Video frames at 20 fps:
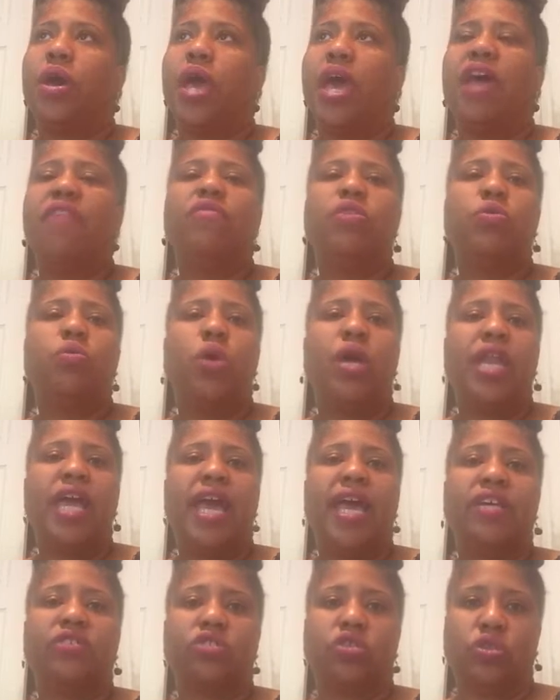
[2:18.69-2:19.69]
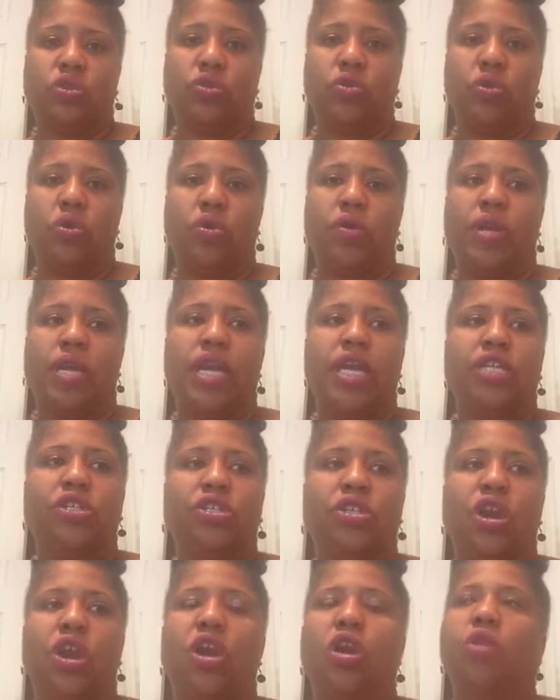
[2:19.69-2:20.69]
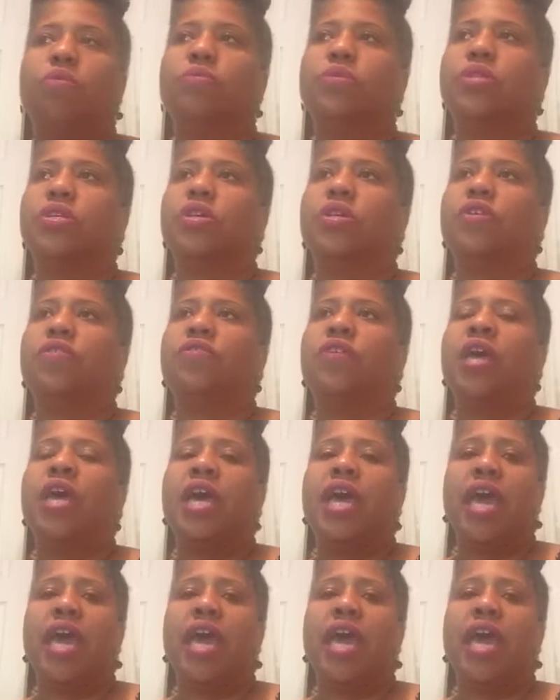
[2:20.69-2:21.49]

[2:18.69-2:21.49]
everyone has a story in terms of,